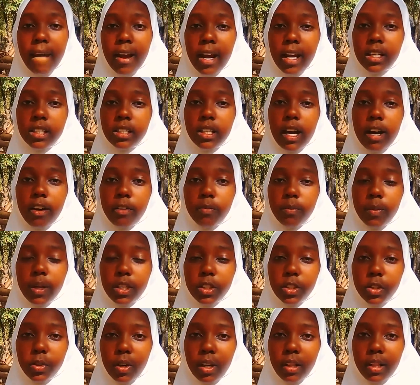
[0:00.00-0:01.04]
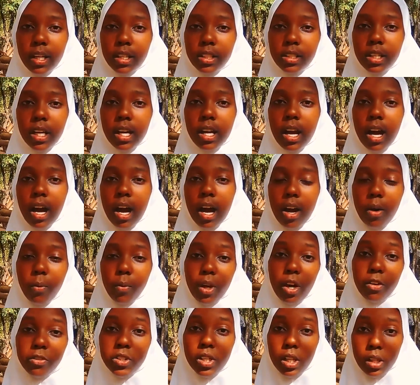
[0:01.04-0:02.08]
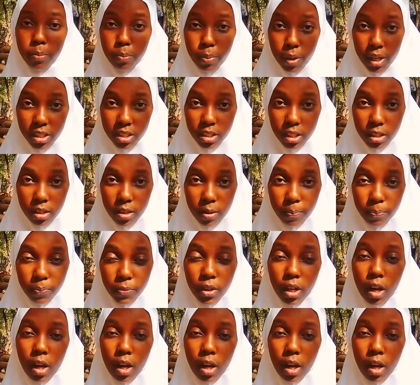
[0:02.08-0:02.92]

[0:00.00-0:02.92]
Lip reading: and I've made sure that we have celebrated